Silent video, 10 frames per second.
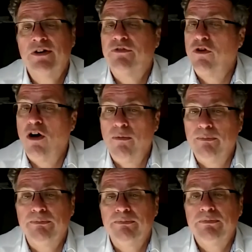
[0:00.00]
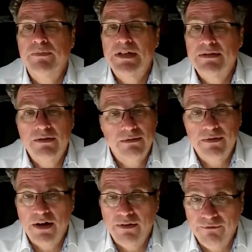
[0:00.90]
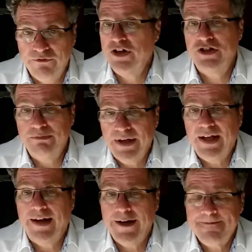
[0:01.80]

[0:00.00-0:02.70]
from virgin PLA.